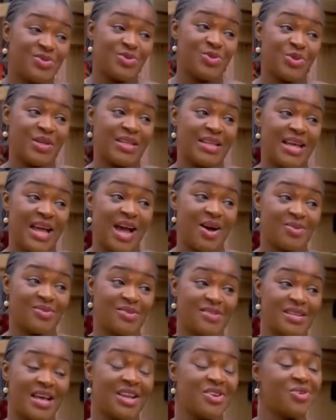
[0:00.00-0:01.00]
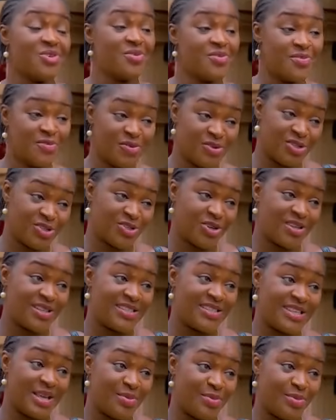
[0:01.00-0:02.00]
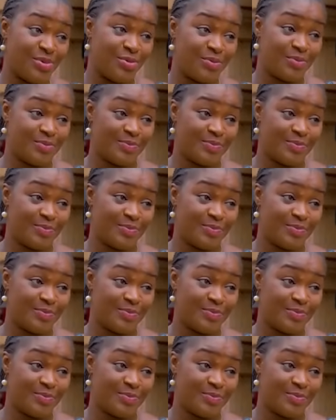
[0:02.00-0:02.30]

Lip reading: to do in the house, and your food is on the table.